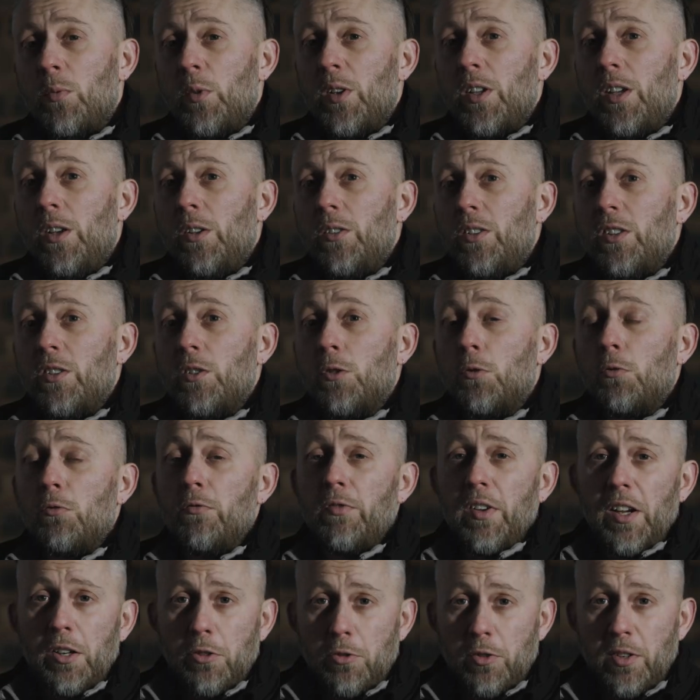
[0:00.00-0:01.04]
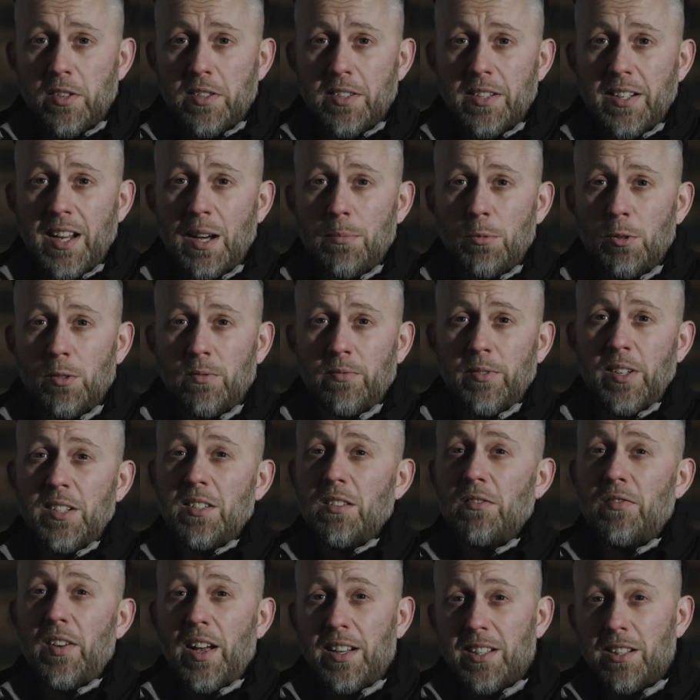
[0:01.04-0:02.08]
we use is called vitreous enamel. It's
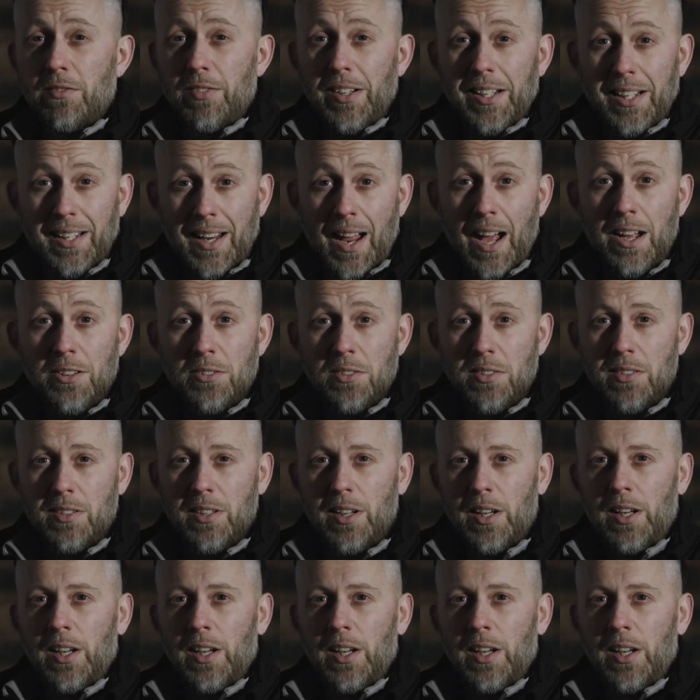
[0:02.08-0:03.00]
effectively glass.